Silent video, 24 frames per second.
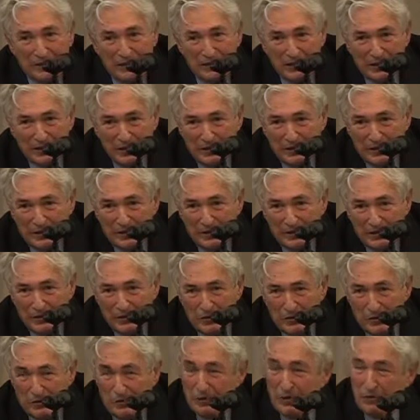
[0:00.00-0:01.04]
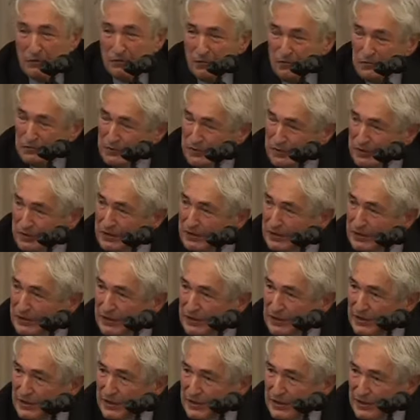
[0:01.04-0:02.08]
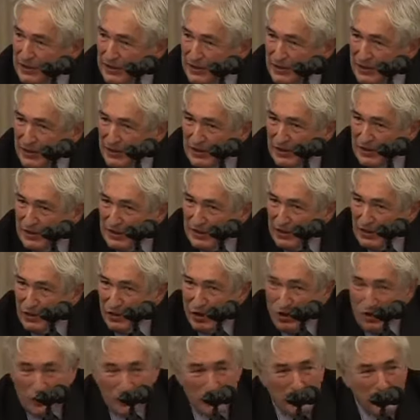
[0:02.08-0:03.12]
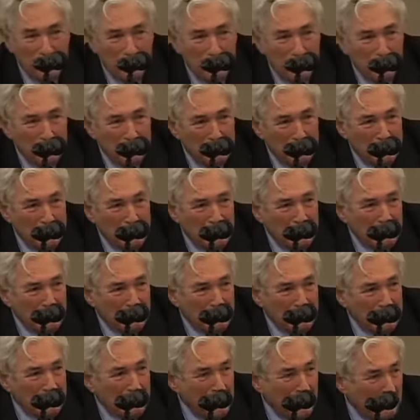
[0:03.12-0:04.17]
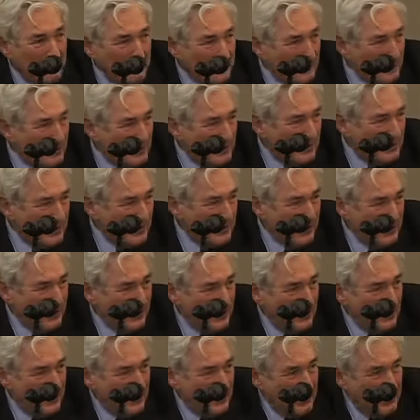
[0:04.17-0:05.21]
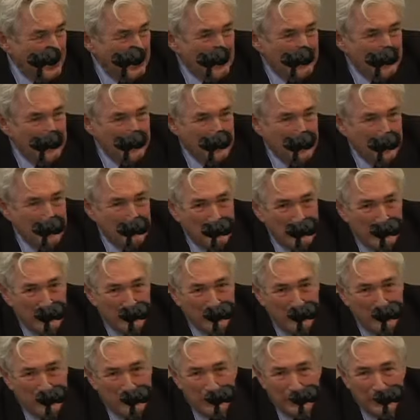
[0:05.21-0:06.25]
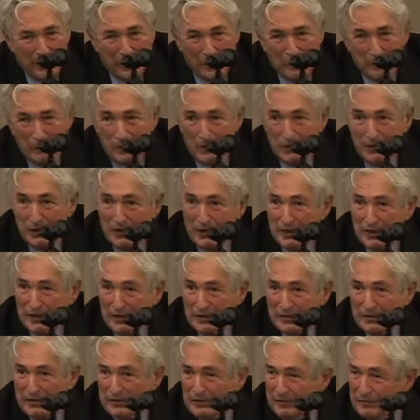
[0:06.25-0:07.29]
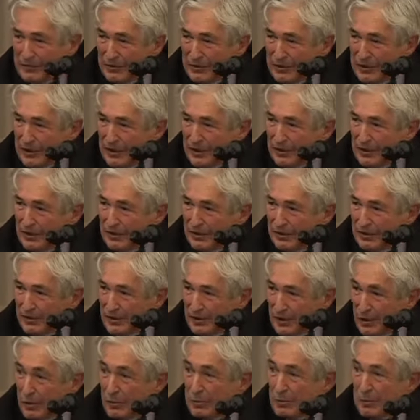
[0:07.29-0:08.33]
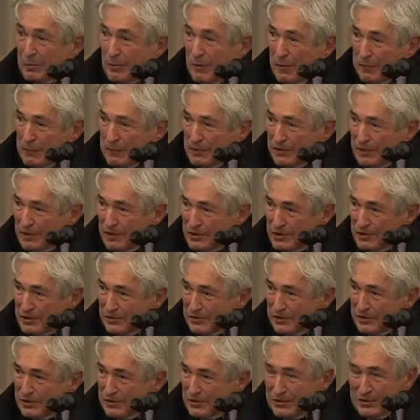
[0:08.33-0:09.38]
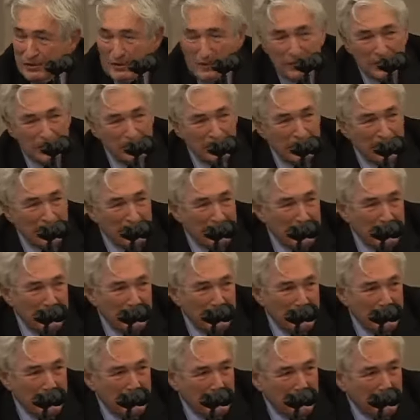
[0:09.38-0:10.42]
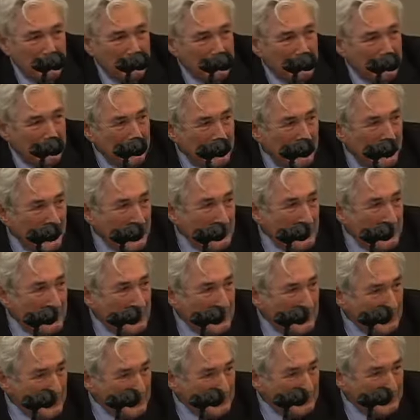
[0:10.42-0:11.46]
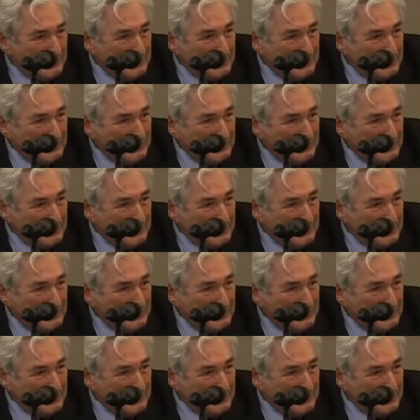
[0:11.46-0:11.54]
2050, the continent will have grown to somewhere around 1.8 billion of a then global population of 9 billion.